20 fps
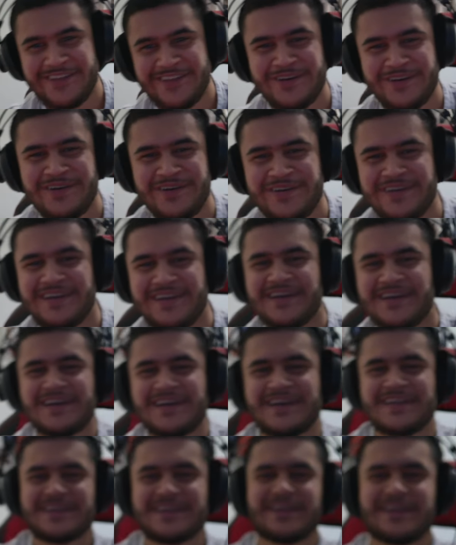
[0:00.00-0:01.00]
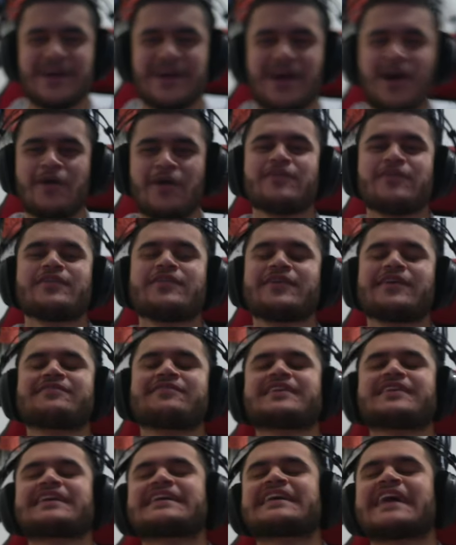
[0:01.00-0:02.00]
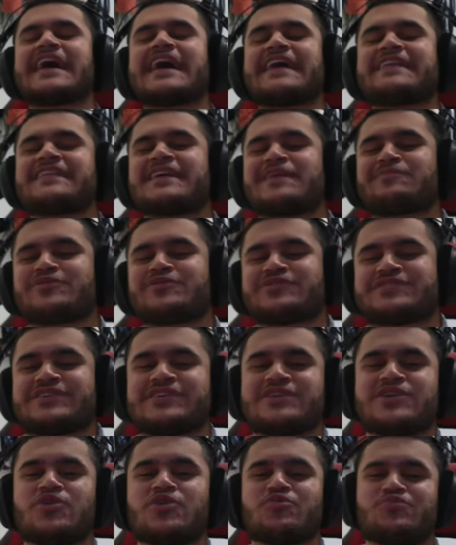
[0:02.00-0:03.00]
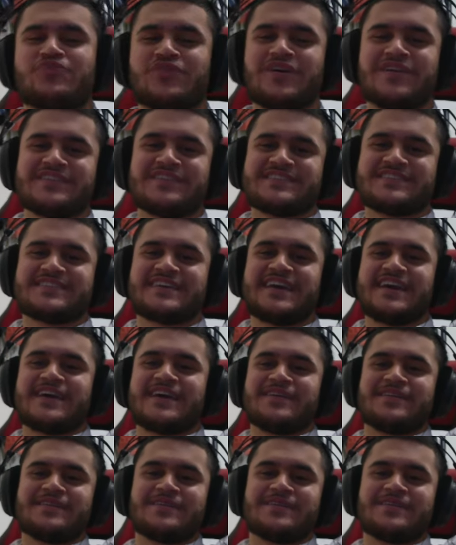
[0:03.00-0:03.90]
Dude, the owner of the cat that put the GoPro on this cat.